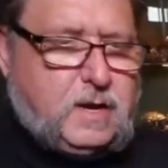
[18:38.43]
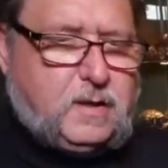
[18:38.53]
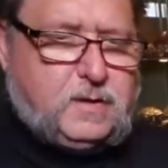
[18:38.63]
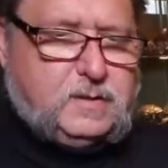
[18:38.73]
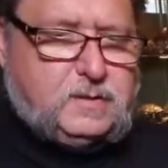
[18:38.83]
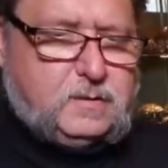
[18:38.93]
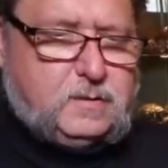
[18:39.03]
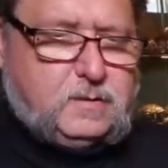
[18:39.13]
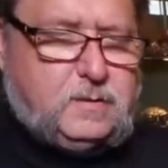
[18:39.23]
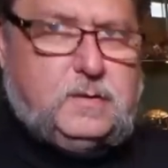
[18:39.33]
And this
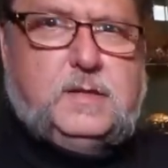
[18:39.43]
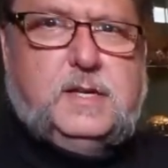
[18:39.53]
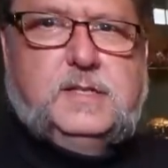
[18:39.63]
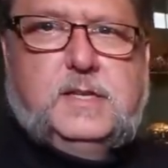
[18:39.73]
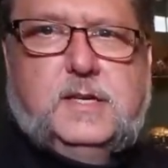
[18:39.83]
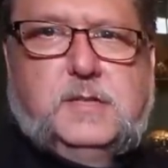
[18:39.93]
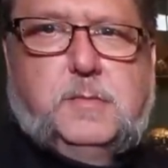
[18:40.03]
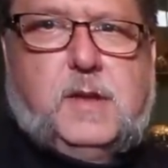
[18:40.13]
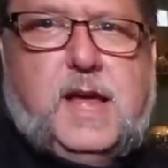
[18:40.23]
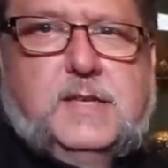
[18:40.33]
this is
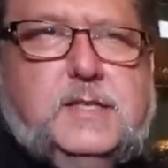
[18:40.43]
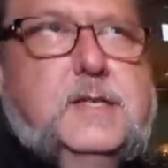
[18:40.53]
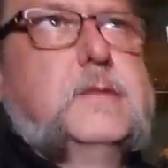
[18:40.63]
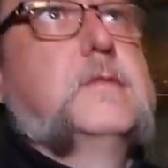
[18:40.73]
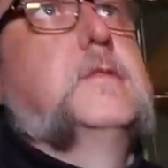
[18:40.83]
plastic.